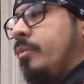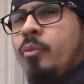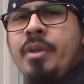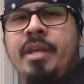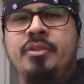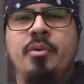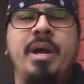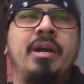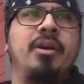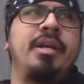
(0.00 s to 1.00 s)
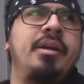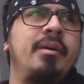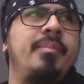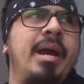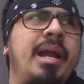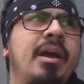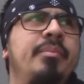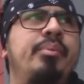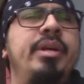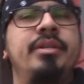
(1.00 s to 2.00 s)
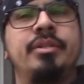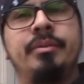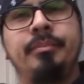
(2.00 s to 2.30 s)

where they told me I couldn't come back out and preach.